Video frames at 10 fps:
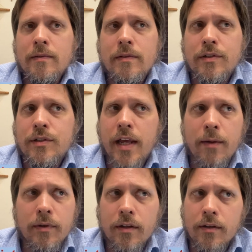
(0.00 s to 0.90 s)

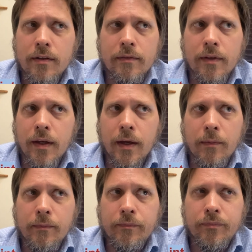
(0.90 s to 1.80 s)
snapping
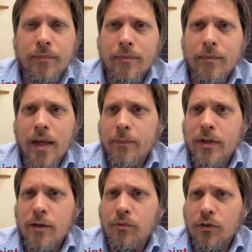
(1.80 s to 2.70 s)
um, at
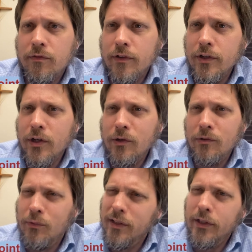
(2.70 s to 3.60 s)
people for no
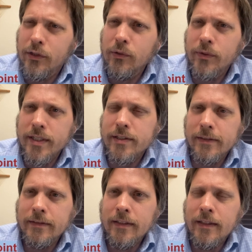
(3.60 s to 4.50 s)
really good reason.